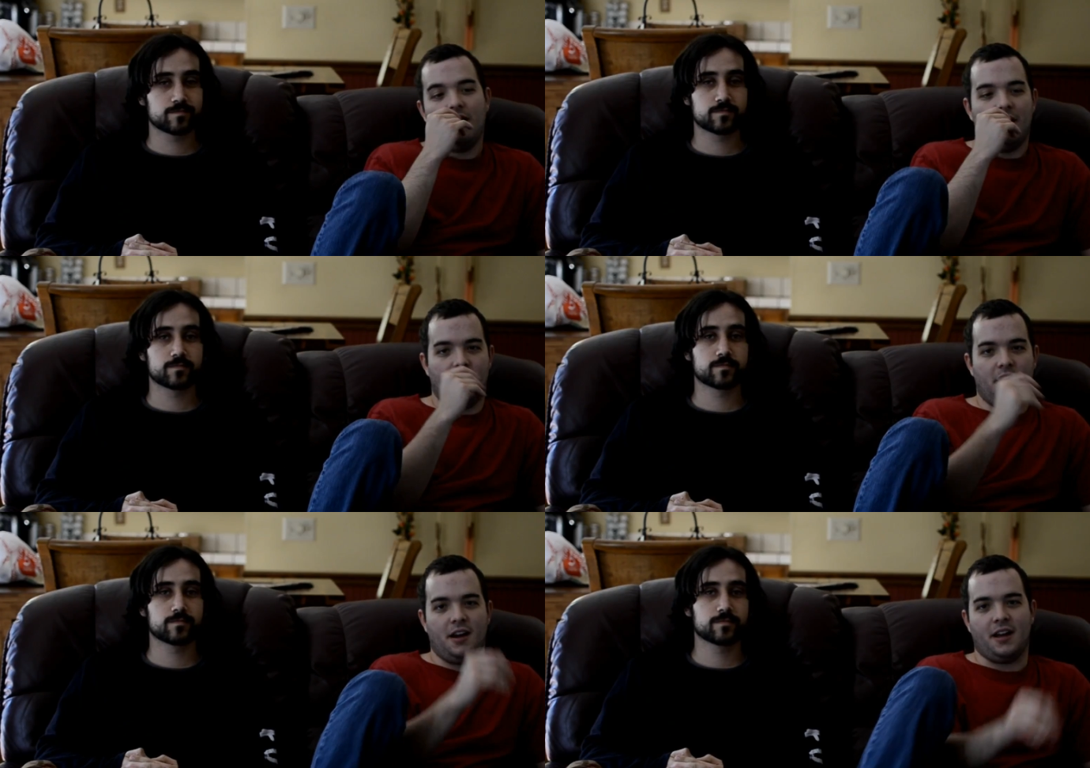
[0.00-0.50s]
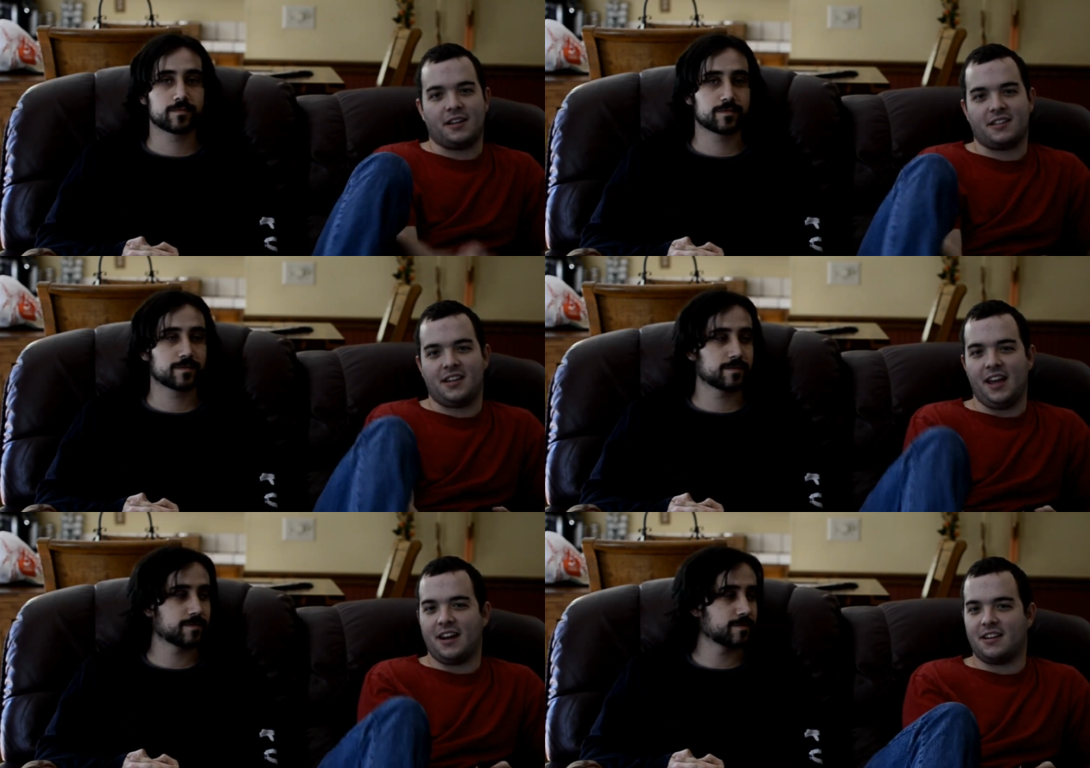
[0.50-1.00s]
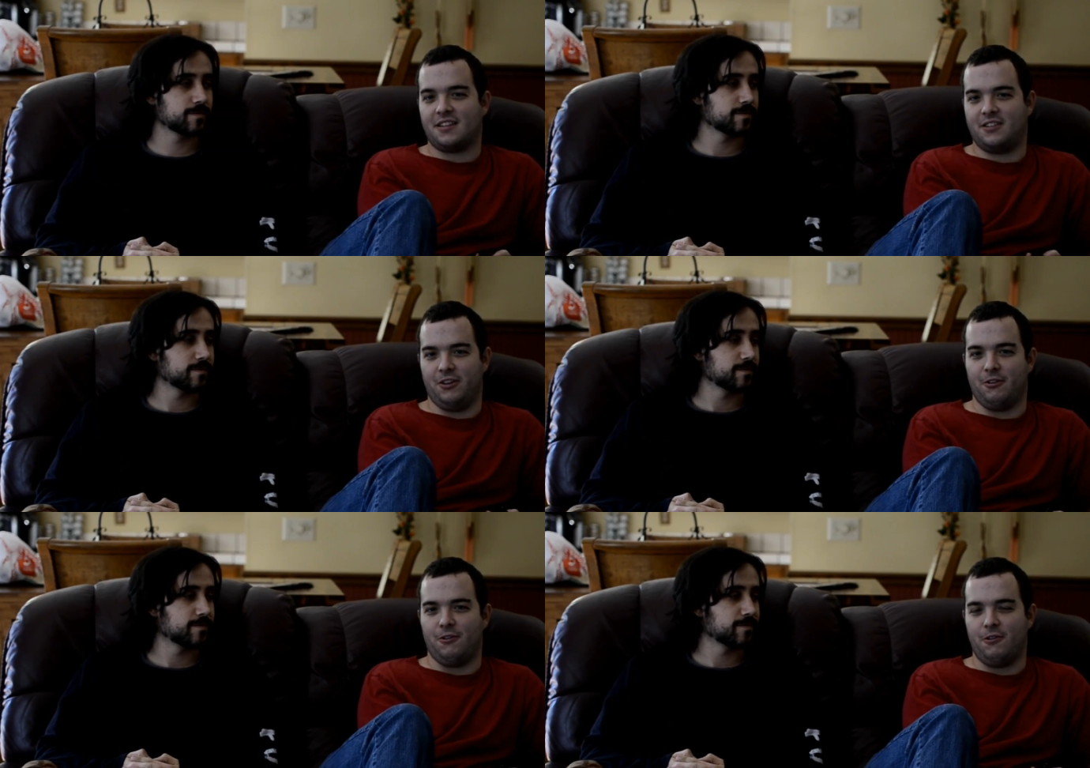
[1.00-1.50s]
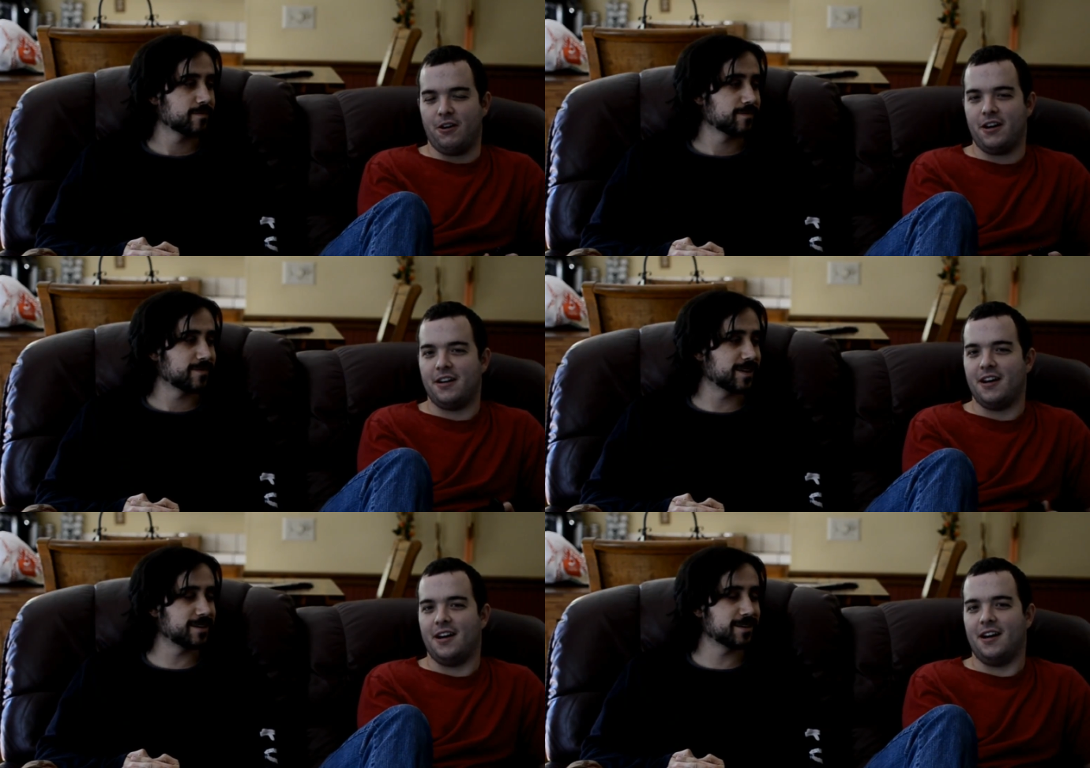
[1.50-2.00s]
Speaker 1: Alright, take two,
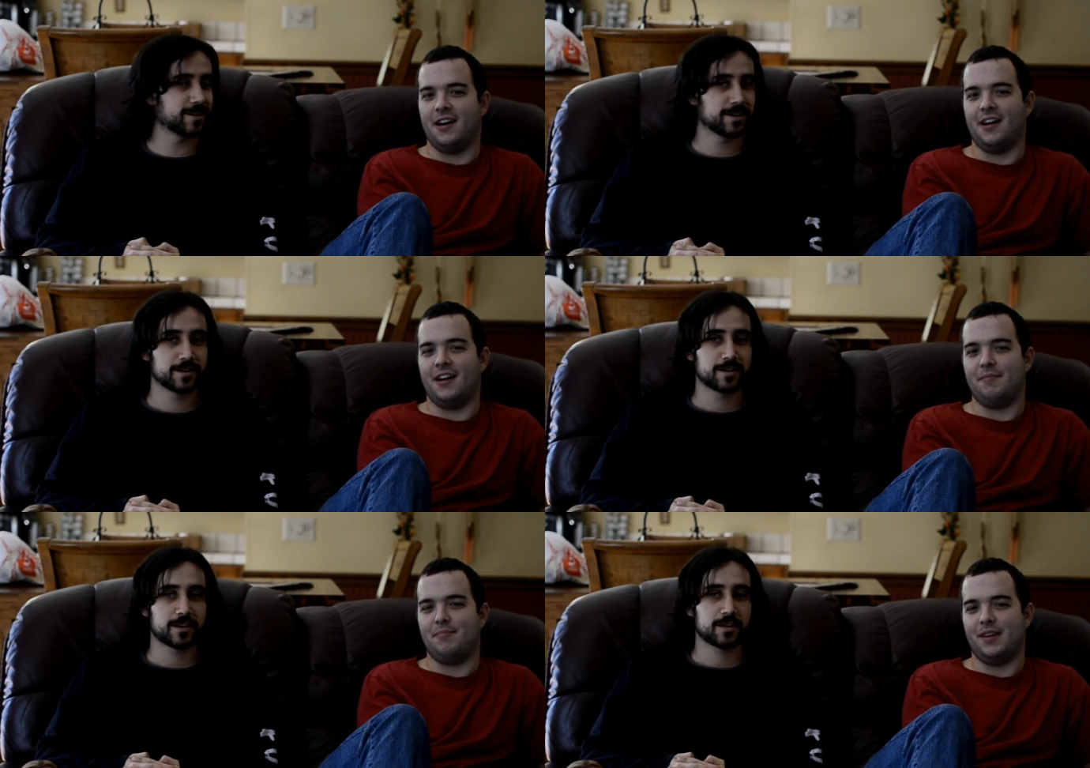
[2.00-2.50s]
uh,